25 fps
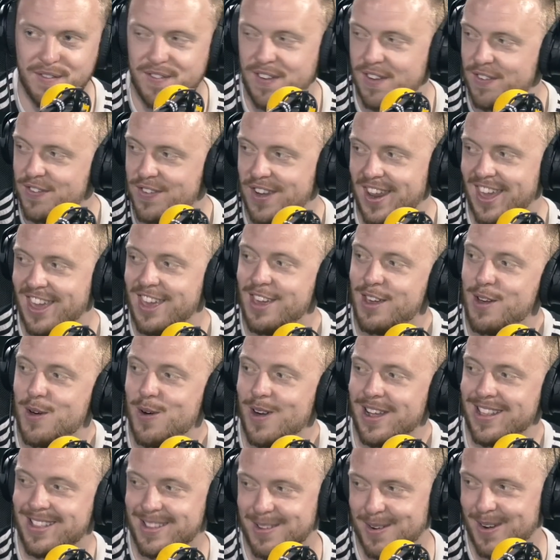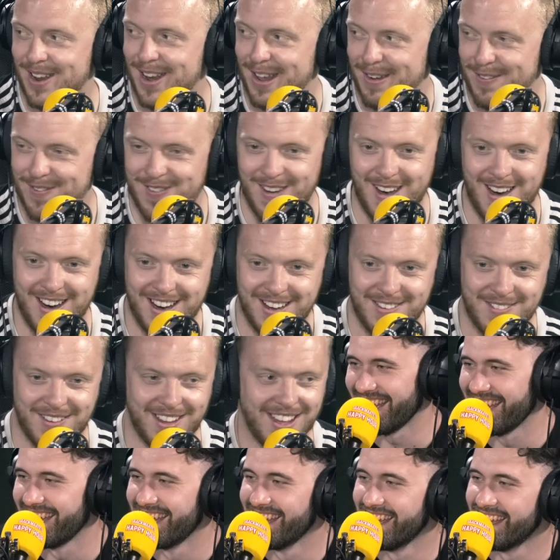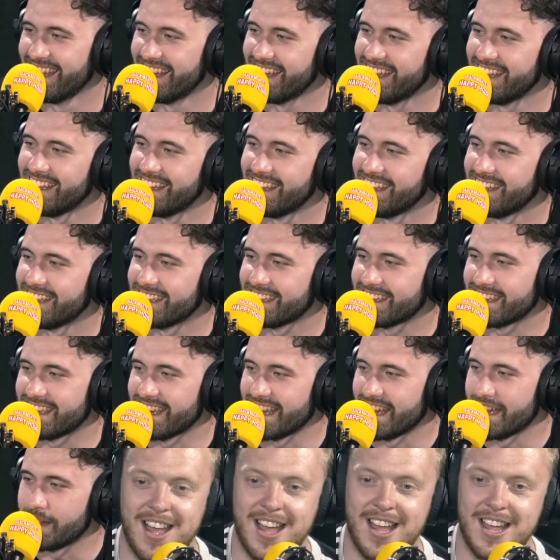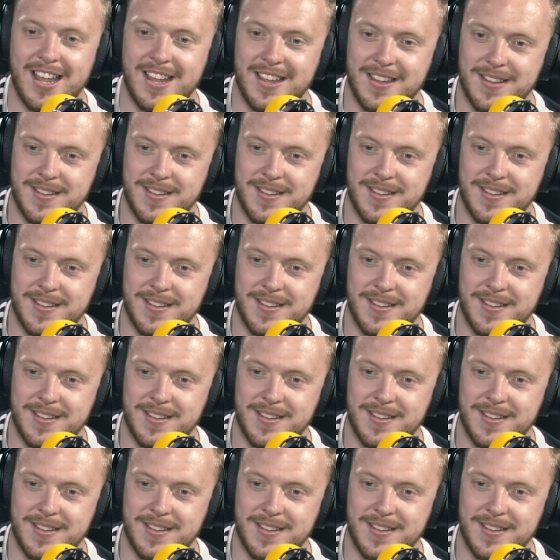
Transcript: £50 on a fiver? Gambling